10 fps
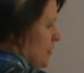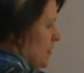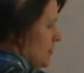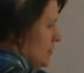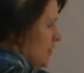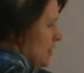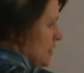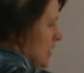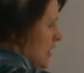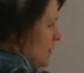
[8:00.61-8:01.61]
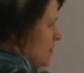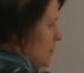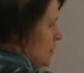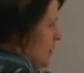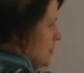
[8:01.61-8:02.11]
times 3 is 9,
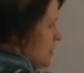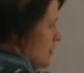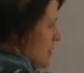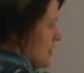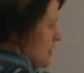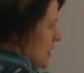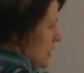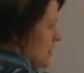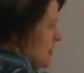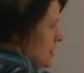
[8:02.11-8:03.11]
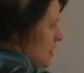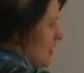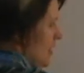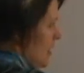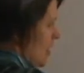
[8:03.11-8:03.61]
2 times 3 is 6.
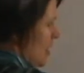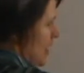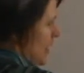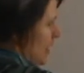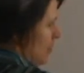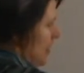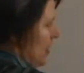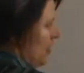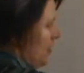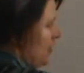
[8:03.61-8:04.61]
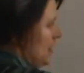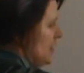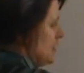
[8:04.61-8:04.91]
All right, I got a pair of 3s